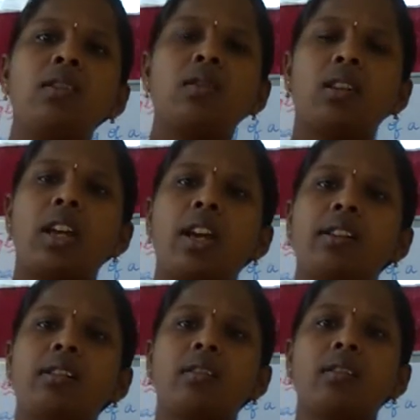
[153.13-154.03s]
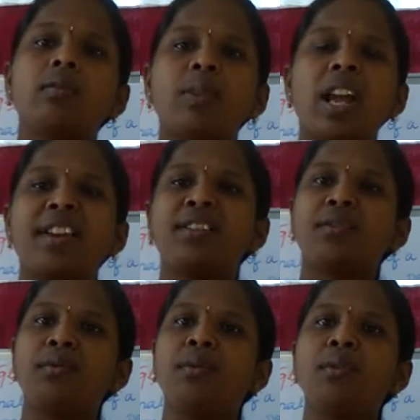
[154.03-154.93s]
So, they are planning
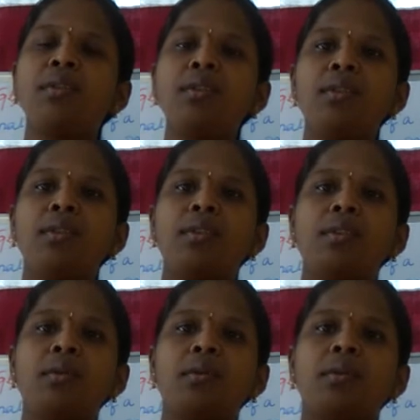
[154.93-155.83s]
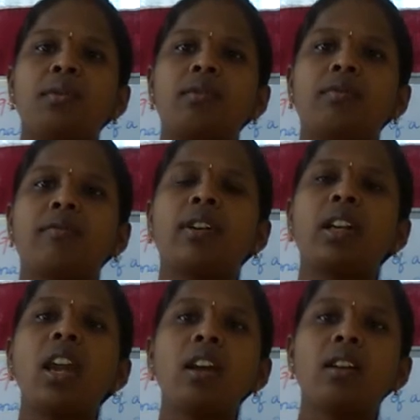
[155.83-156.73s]
to go for
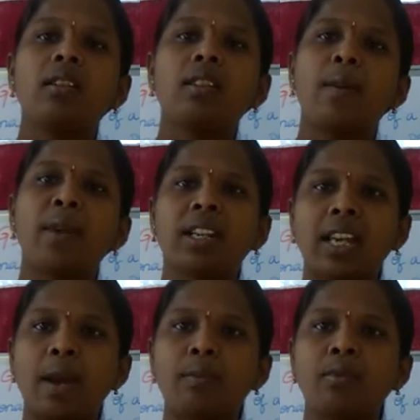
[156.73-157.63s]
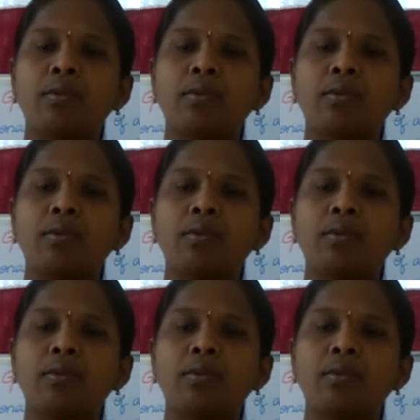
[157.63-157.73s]
a summer camp.